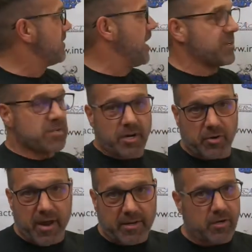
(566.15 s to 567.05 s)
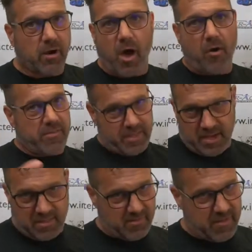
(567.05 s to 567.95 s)
The HR director, all at the end
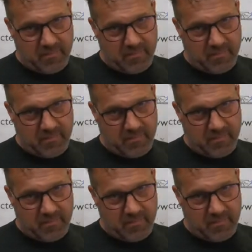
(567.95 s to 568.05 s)
of the event,